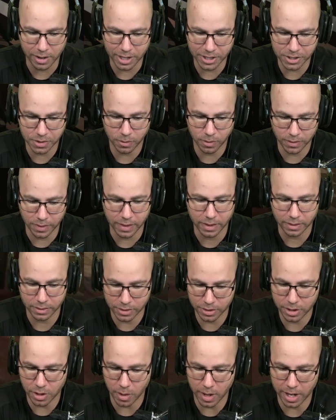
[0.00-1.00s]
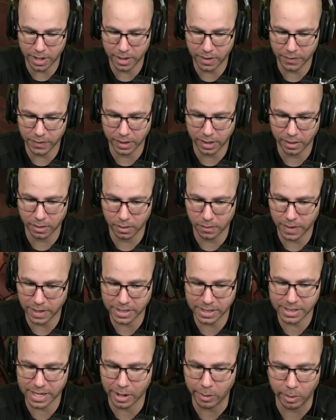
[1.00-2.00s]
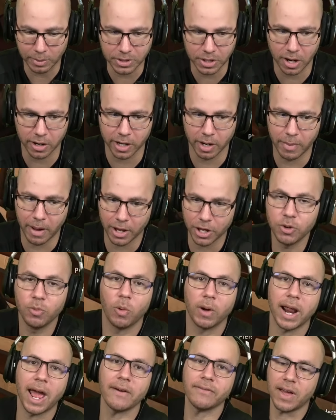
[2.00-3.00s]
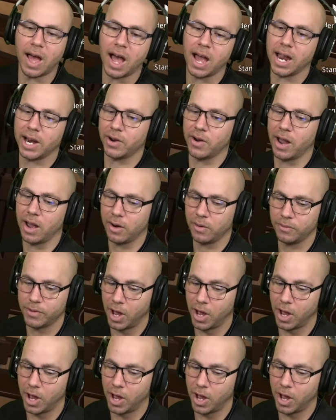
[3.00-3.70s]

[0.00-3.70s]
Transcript: He's the one that to go ahead and get the kill, and that's exactly what I'm talking about. You want to have the high ground.